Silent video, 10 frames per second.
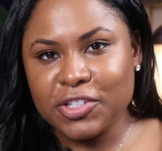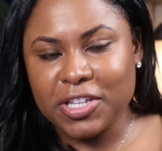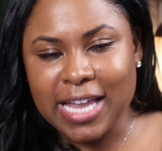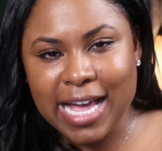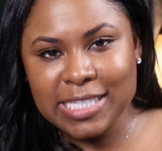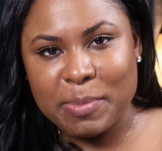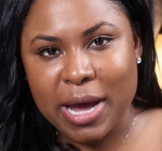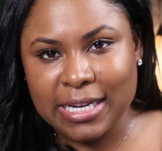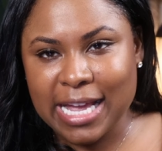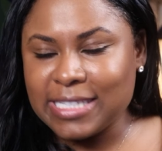So the last
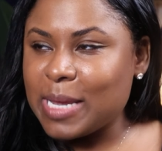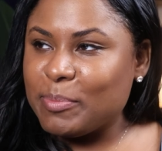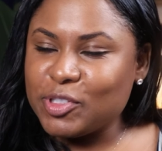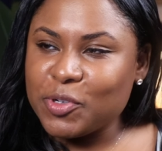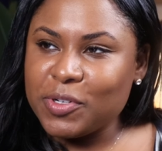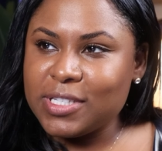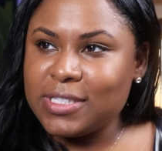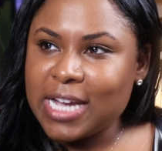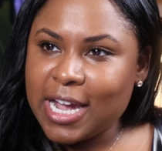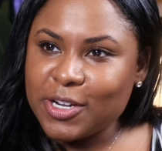podcast episode is
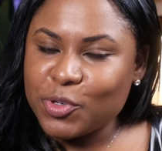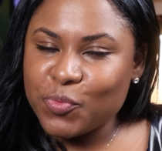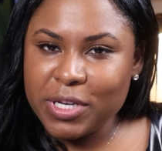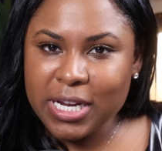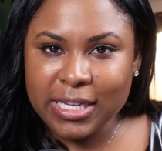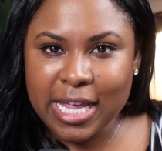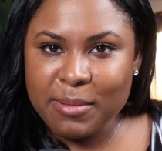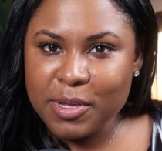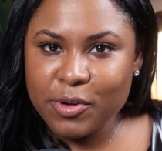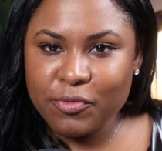entitled
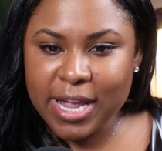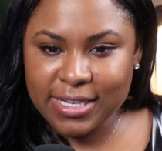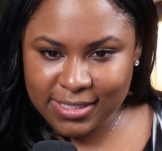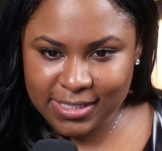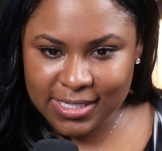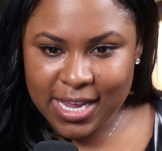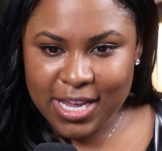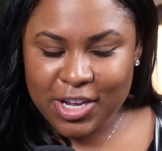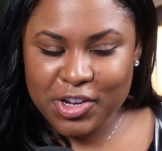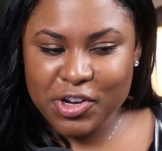Reclaiming Rest,
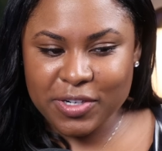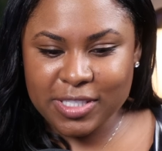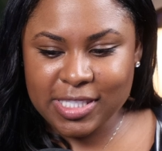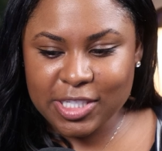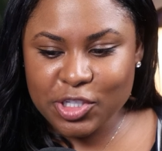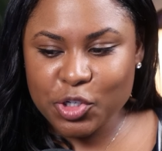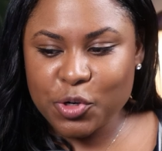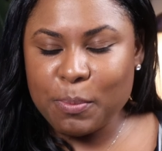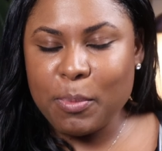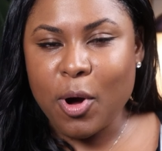Your
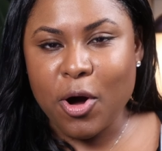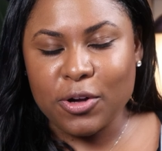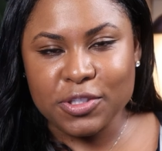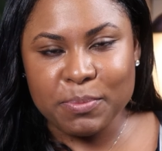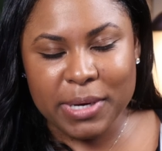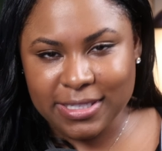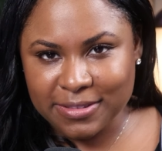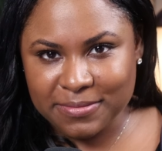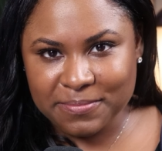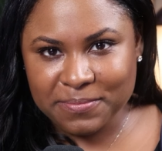Essential Pause
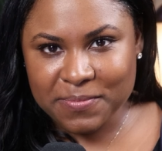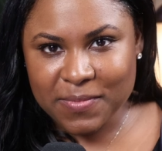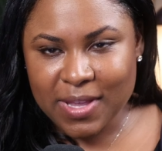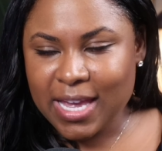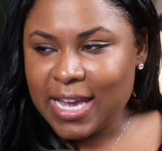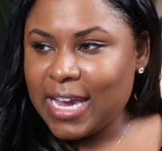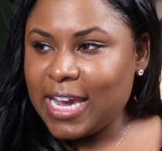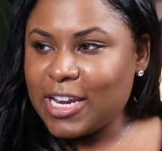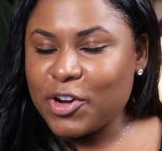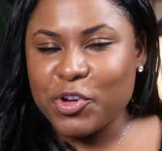Button.
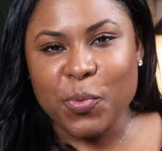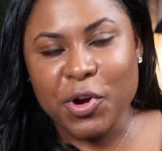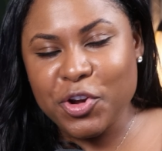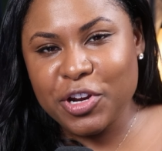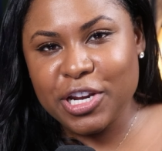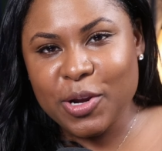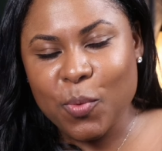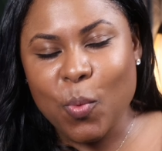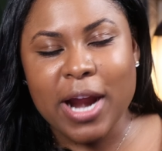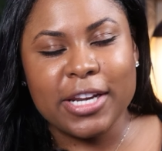And I know you're
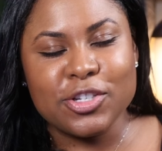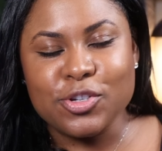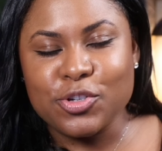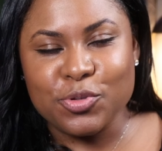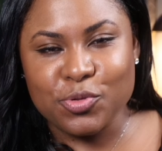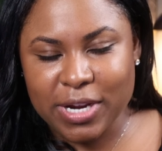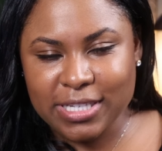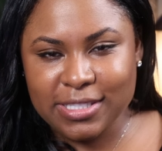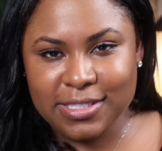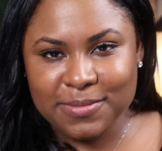wondering, why did you choose
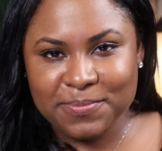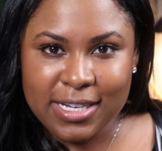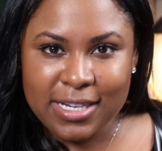rest?